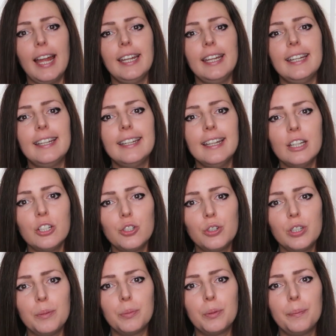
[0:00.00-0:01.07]
and it
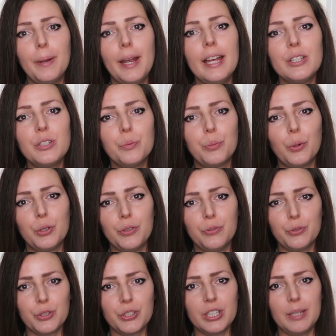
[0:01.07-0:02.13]
naturally prepares your body
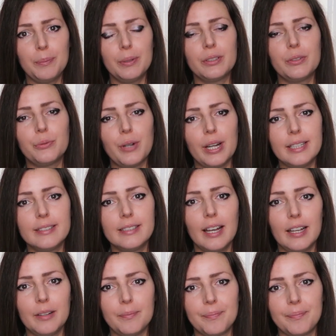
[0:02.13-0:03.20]
for sleep at the right
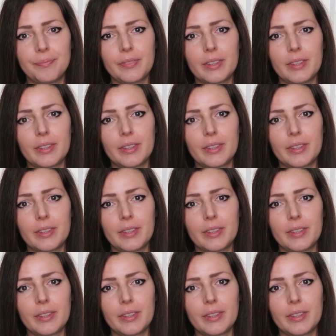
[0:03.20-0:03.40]
time.